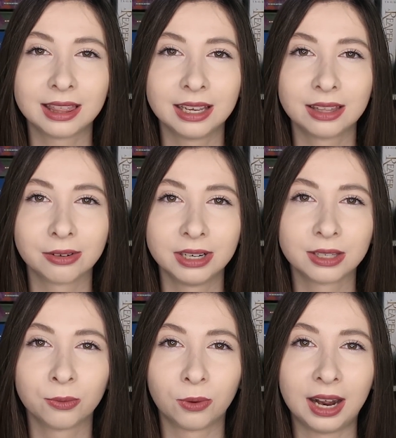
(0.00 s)
I think the
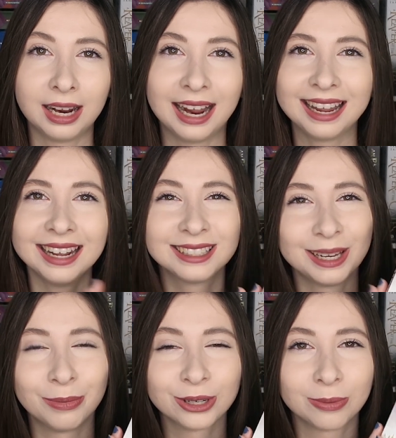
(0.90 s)
reason why, I can't
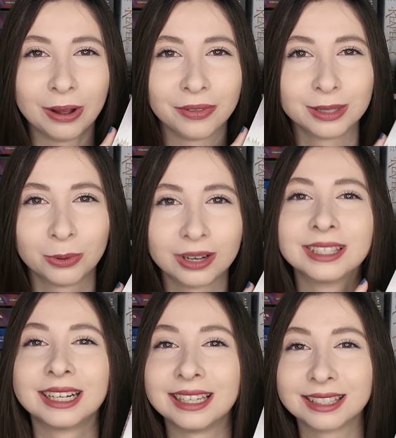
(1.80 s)
say much about this book
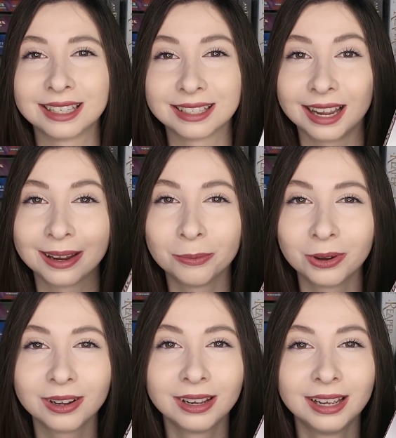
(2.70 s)
because it is the second
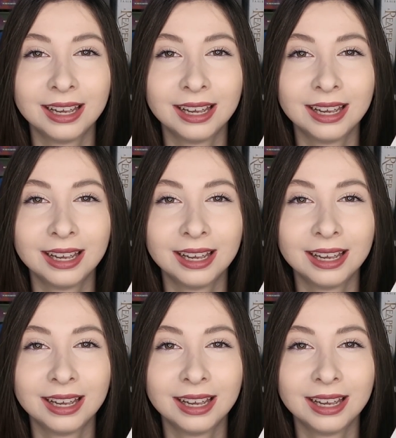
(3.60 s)
book